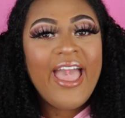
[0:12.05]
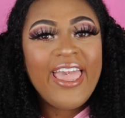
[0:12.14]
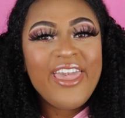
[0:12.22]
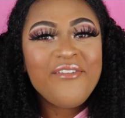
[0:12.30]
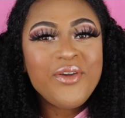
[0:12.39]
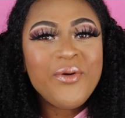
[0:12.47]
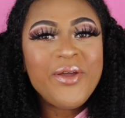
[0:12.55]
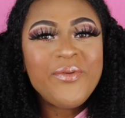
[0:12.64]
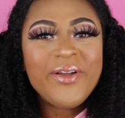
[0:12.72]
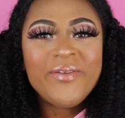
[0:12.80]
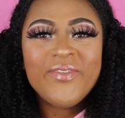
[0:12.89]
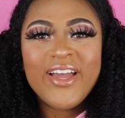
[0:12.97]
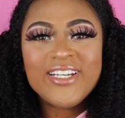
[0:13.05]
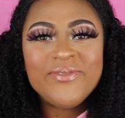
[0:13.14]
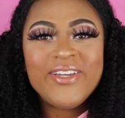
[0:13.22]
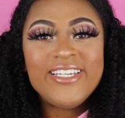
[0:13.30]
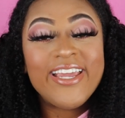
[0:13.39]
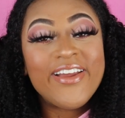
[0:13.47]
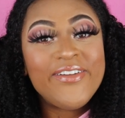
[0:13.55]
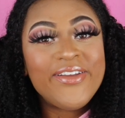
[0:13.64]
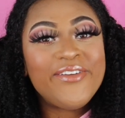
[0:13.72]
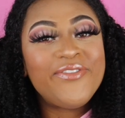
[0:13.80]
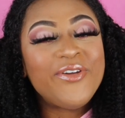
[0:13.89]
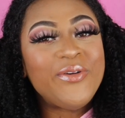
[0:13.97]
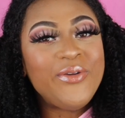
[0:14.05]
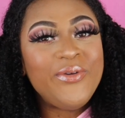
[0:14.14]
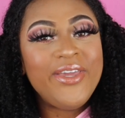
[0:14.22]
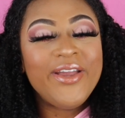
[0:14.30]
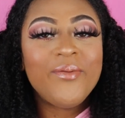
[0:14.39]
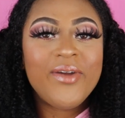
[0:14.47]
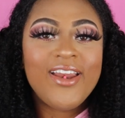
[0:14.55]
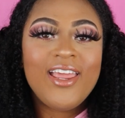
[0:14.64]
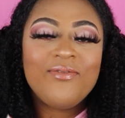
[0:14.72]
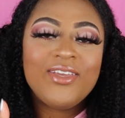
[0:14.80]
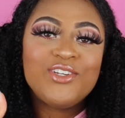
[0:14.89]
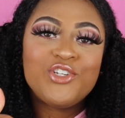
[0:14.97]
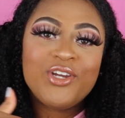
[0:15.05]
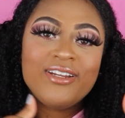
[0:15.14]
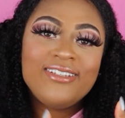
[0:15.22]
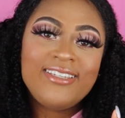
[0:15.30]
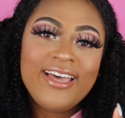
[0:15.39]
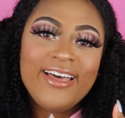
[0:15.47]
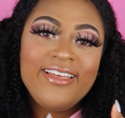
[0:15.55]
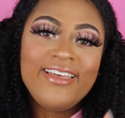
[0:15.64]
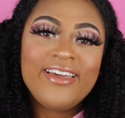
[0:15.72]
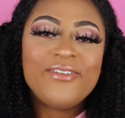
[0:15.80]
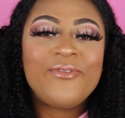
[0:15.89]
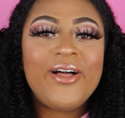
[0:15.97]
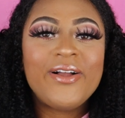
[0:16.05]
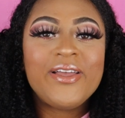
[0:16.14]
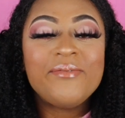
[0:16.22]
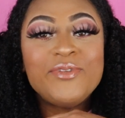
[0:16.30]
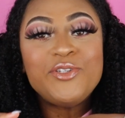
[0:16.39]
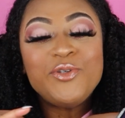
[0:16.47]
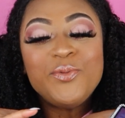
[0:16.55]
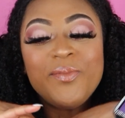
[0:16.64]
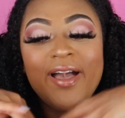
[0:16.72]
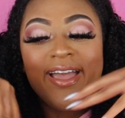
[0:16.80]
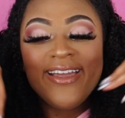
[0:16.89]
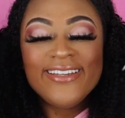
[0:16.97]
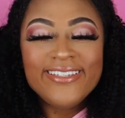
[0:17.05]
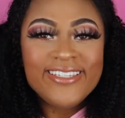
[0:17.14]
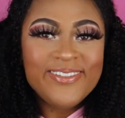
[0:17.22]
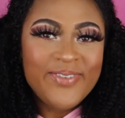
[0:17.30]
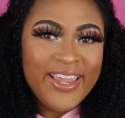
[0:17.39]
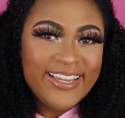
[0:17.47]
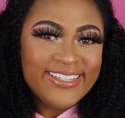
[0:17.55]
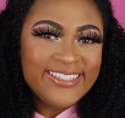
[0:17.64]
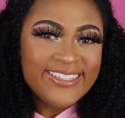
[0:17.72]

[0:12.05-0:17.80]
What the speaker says: Hey everyone, welcome back to my channel. If you're new here, my name is Chantel and welcome to my space.